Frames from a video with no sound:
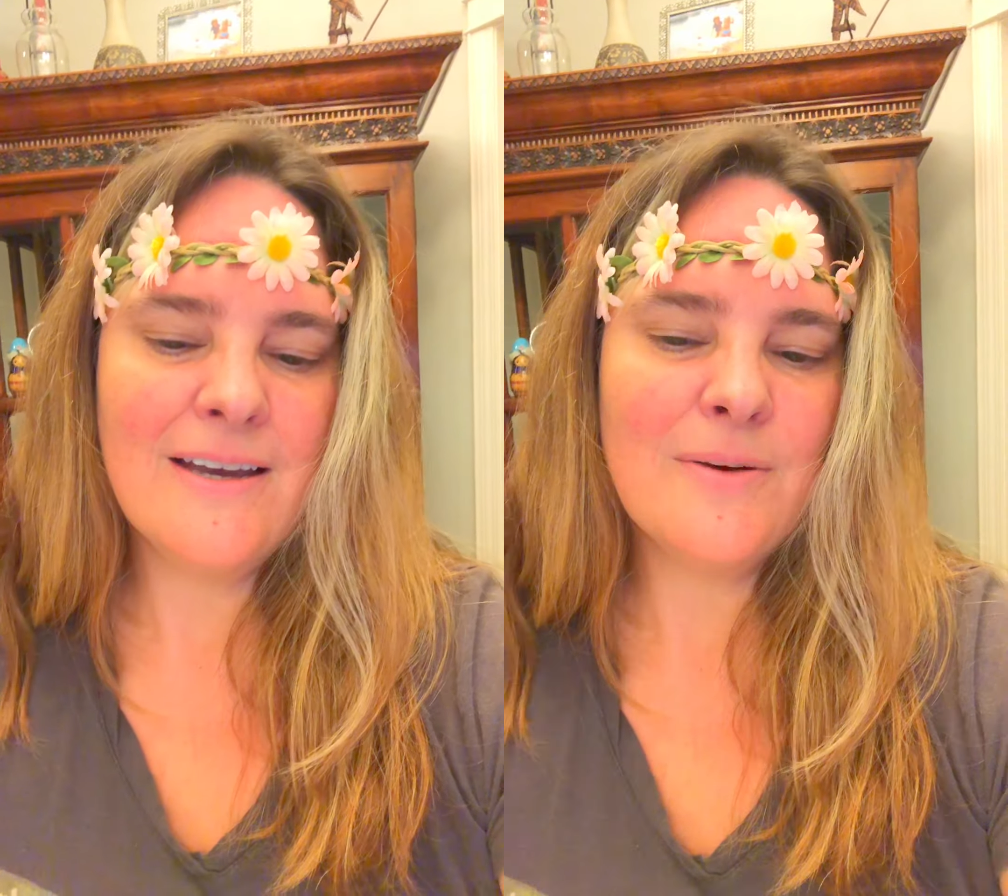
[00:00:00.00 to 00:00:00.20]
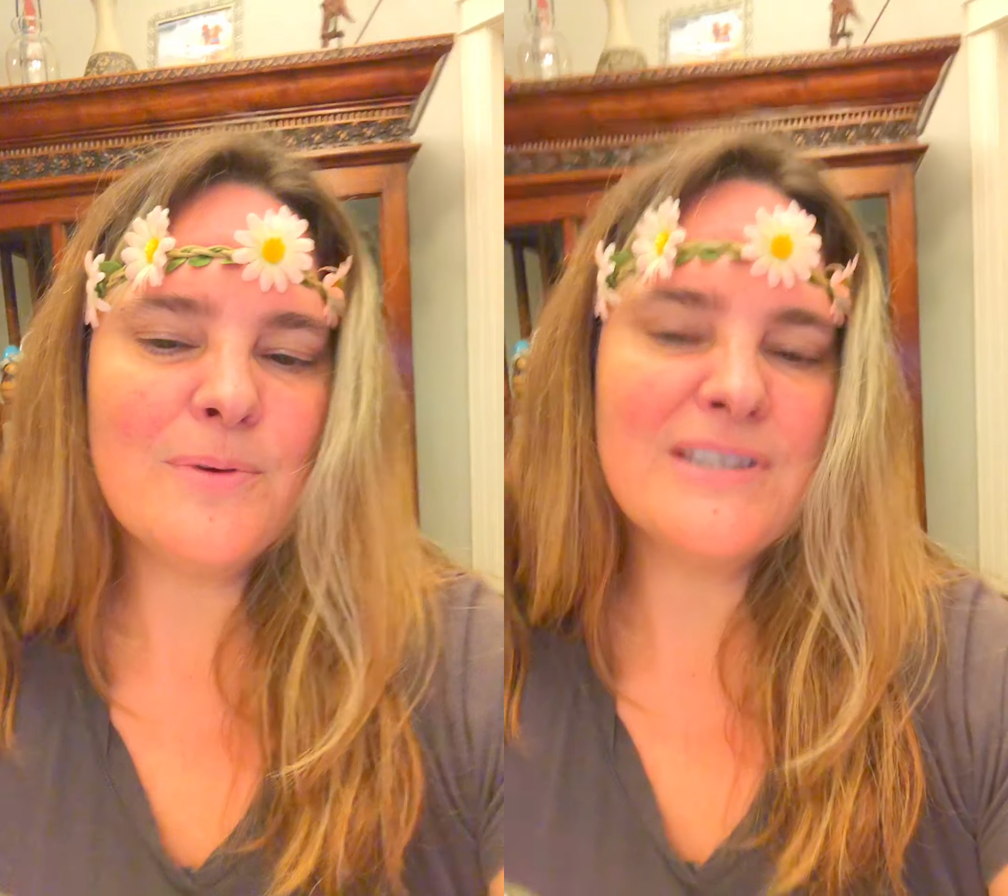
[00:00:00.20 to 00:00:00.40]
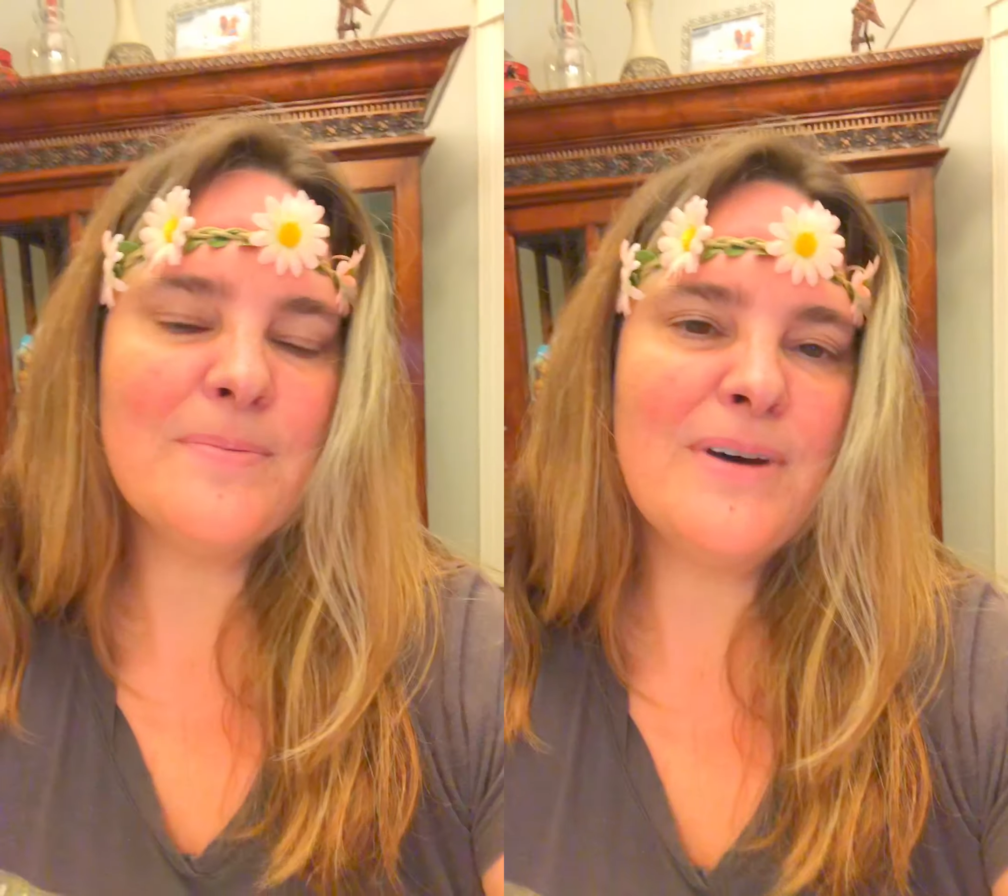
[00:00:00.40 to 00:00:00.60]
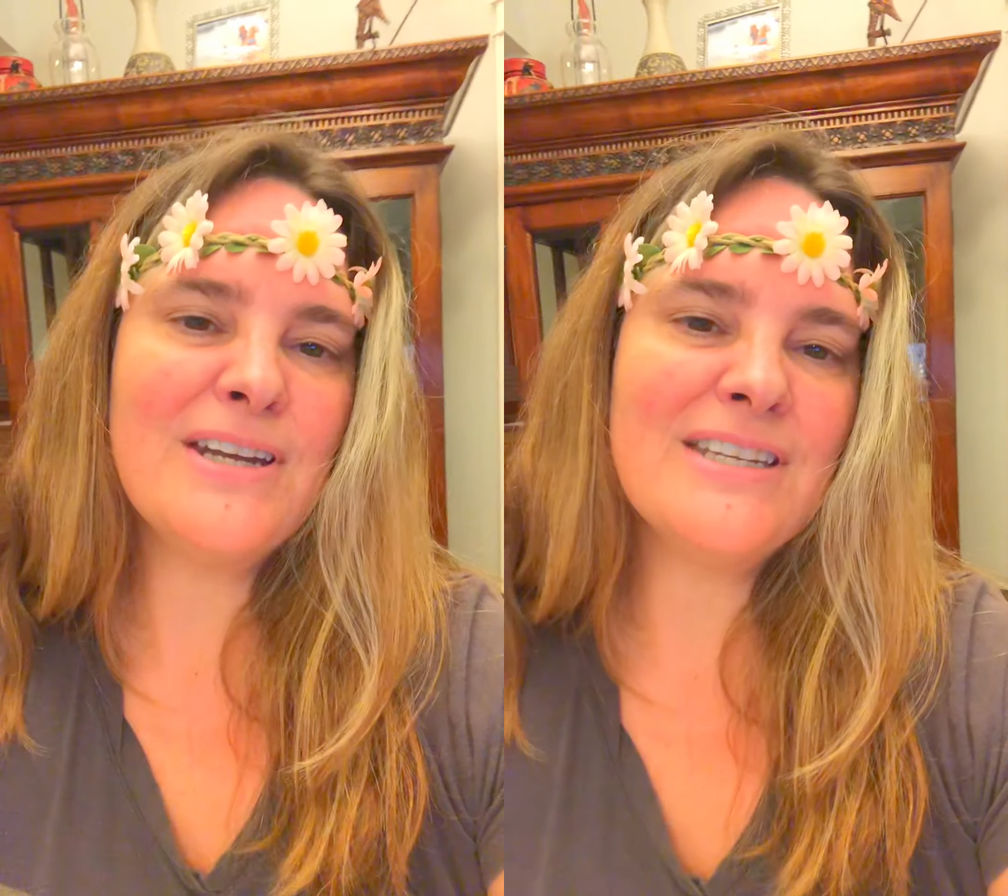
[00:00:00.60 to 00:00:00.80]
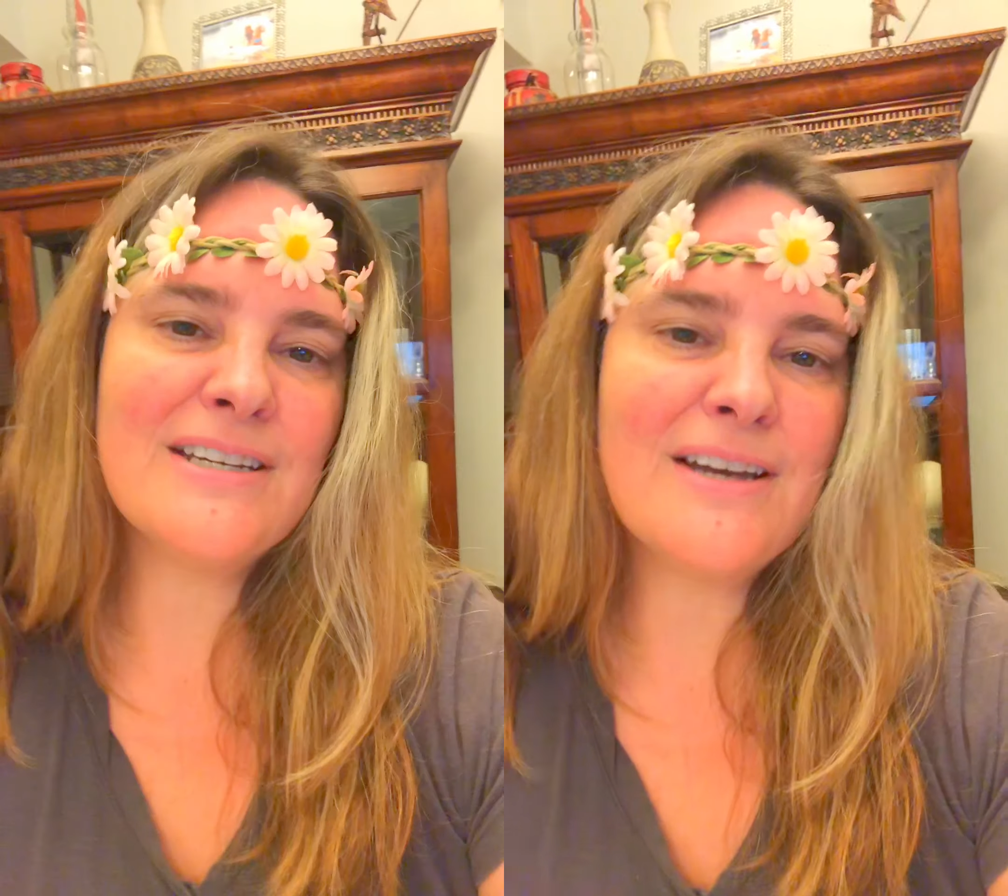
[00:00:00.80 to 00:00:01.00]
Once upon
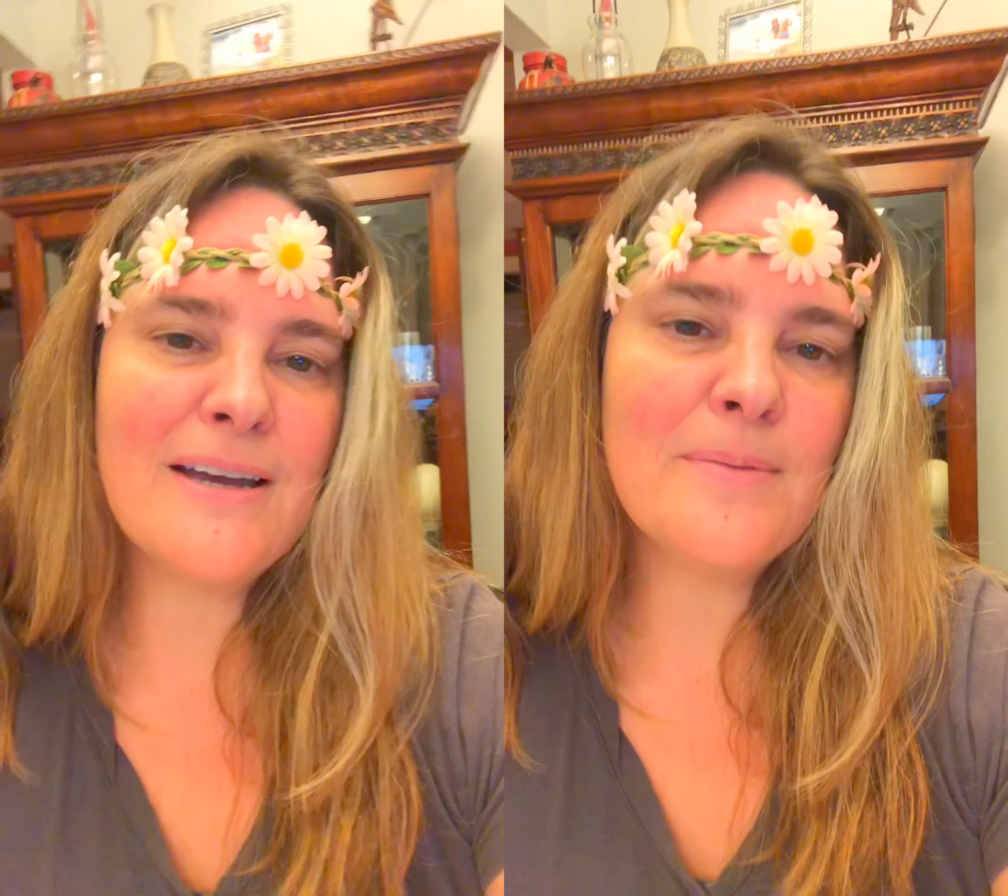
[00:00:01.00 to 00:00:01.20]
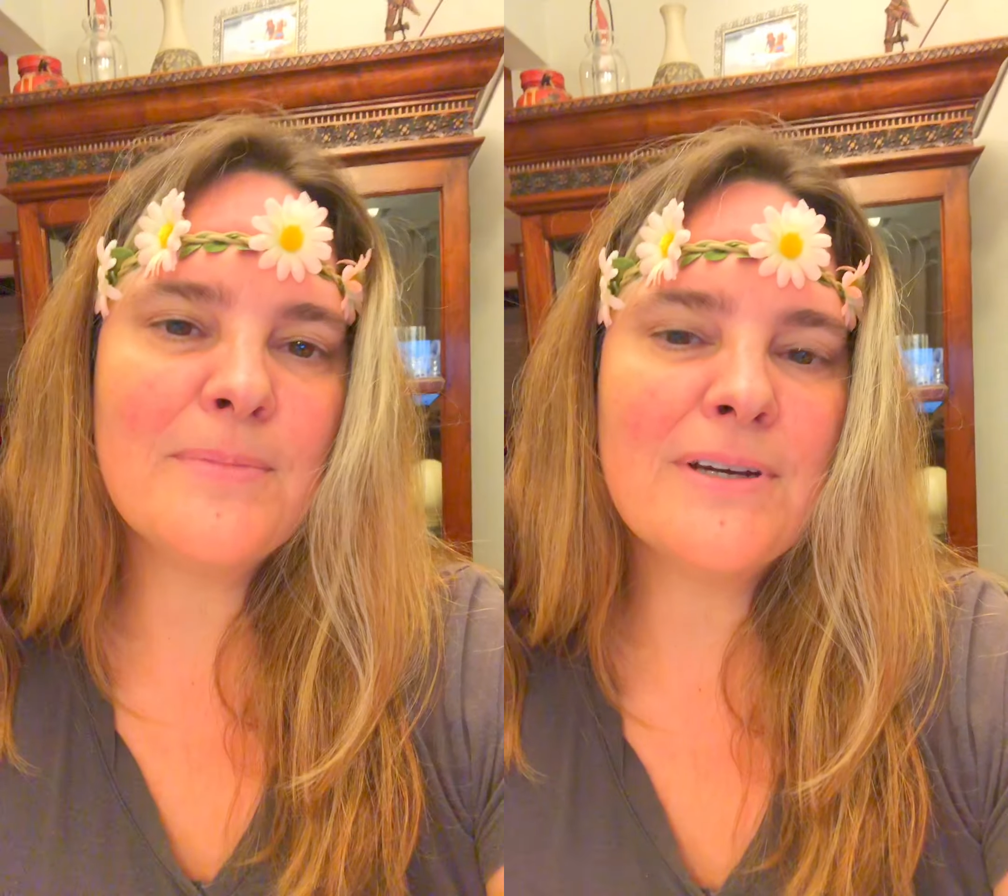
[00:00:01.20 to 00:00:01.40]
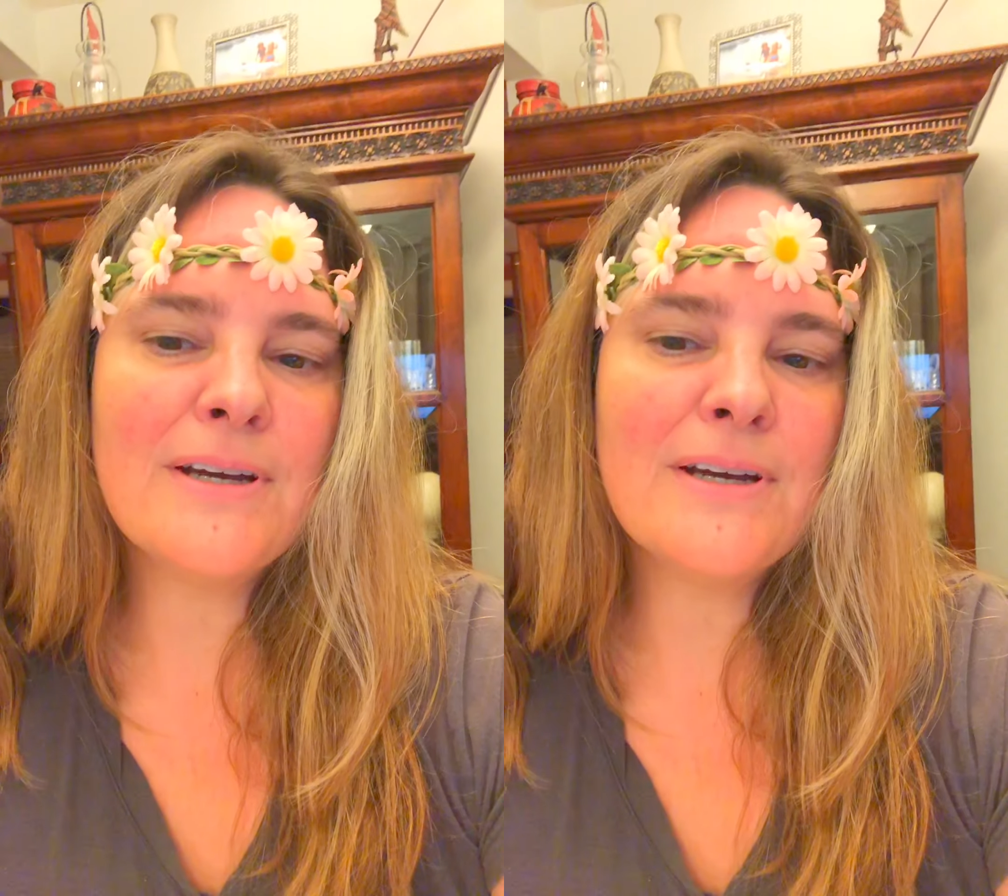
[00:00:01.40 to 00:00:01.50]
a time,